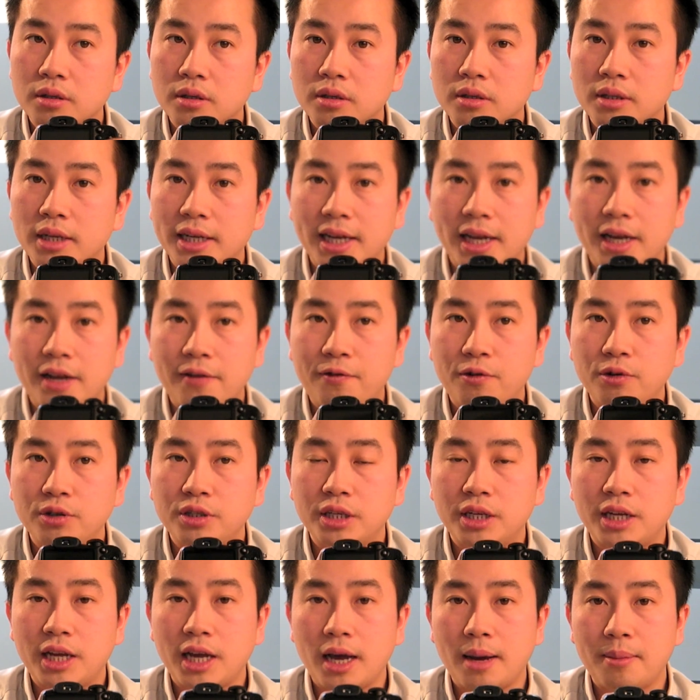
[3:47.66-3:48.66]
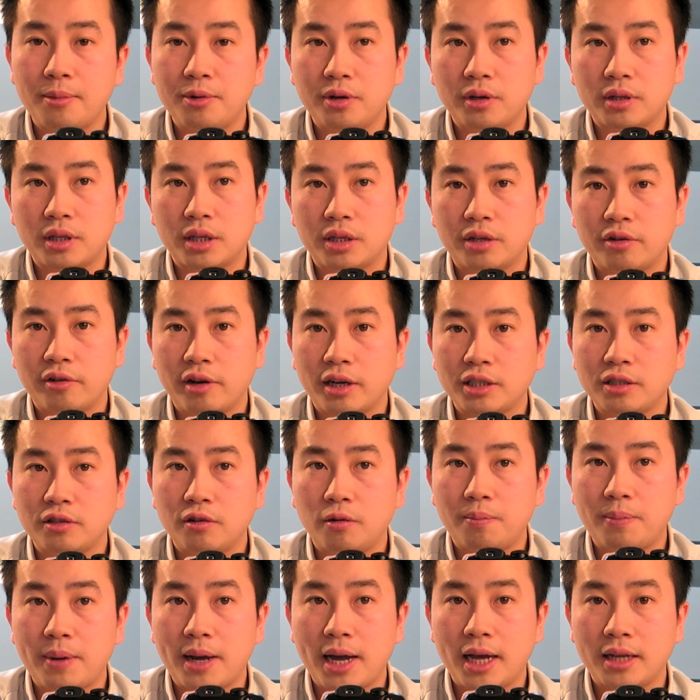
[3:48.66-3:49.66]
Like any Fuji camera, you got the
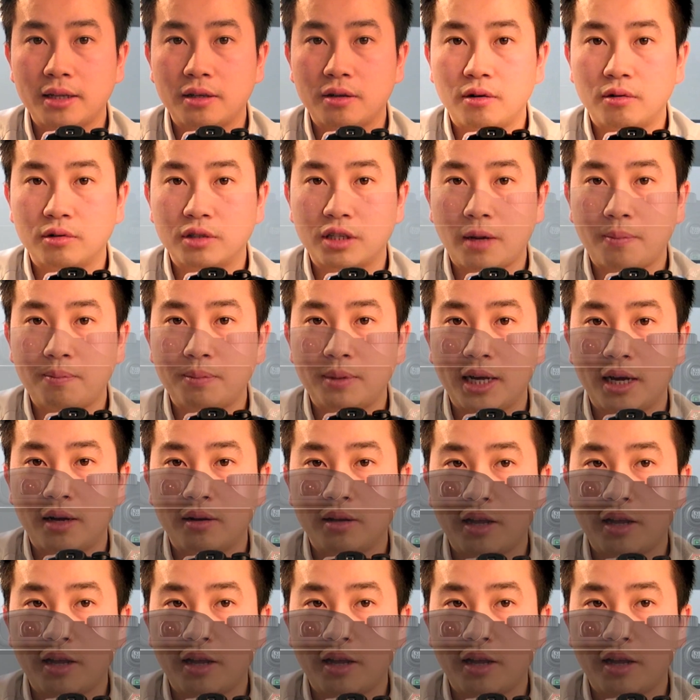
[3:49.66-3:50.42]
directional pad, goes up, down,